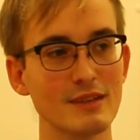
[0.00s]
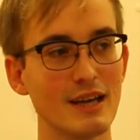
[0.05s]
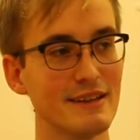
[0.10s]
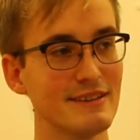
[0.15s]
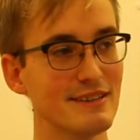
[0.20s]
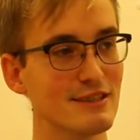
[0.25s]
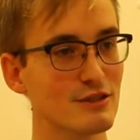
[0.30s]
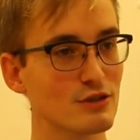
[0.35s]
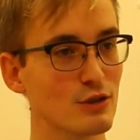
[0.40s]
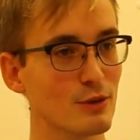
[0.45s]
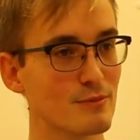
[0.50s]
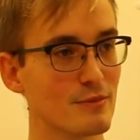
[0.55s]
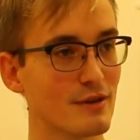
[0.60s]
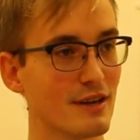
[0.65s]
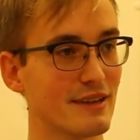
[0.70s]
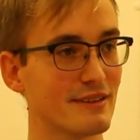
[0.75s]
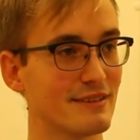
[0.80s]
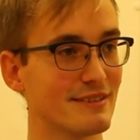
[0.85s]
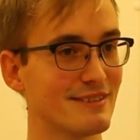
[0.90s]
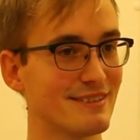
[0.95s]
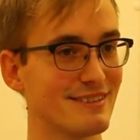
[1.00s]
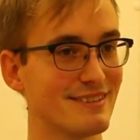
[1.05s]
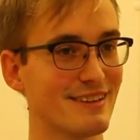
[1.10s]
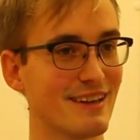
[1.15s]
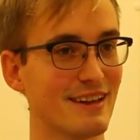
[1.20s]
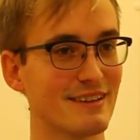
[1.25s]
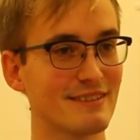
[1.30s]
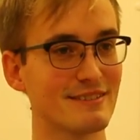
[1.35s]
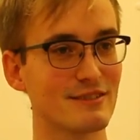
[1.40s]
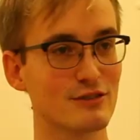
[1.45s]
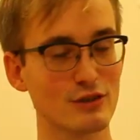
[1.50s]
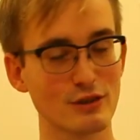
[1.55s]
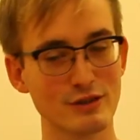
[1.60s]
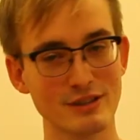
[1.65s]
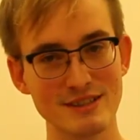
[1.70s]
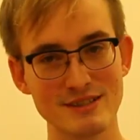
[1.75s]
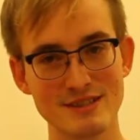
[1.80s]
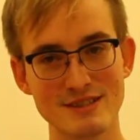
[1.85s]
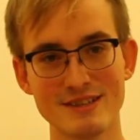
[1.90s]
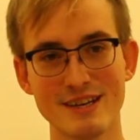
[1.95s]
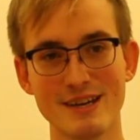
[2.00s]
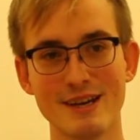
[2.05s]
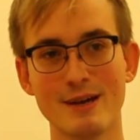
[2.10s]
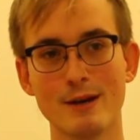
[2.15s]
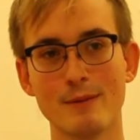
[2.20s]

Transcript: And this, so this